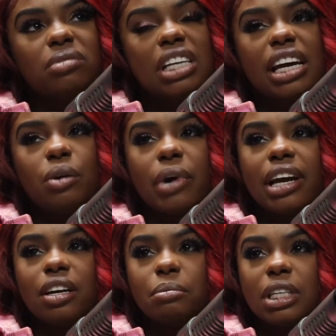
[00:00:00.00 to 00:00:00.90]
dead
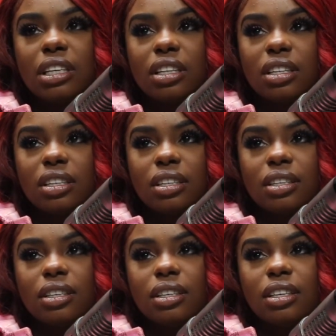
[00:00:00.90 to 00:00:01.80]
weight on me,
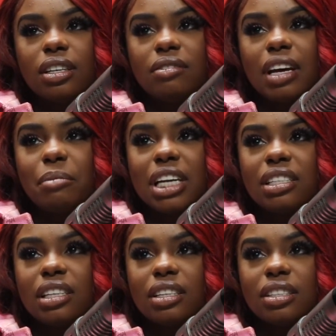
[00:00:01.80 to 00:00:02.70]
if that
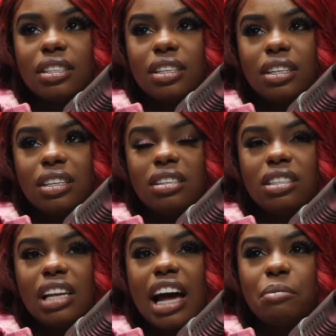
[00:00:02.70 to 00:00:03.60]
makes sense. There
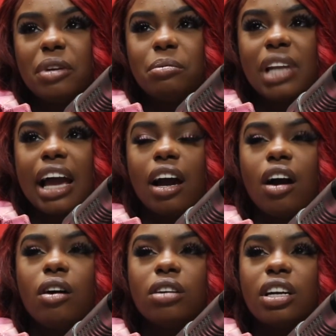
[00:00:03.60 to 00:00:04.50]
was a lot of people like
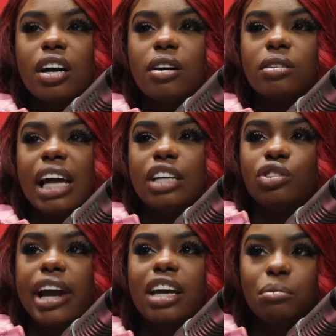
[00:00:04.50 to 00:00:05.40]
holding on, like
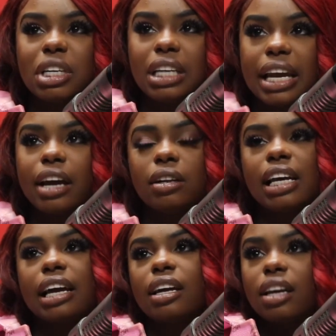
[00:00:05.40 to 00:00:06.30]
dragging me down,
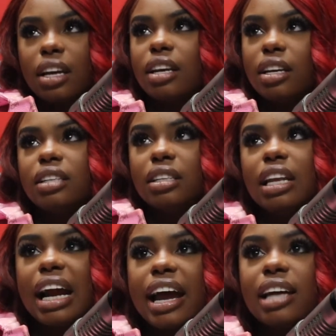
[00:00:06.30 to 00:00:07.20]
like
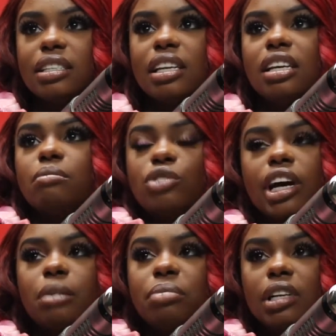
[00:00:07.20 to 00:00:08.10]
that I had to keep
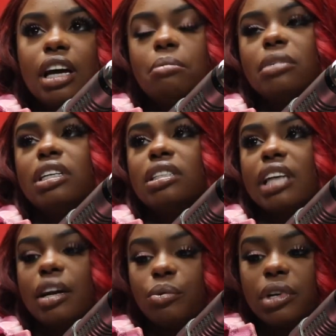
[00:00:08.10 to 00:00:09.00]
trying to pull up. But it's
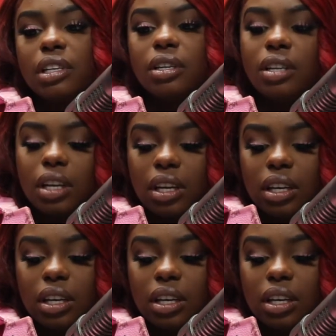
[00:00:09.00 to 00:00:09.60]
like really,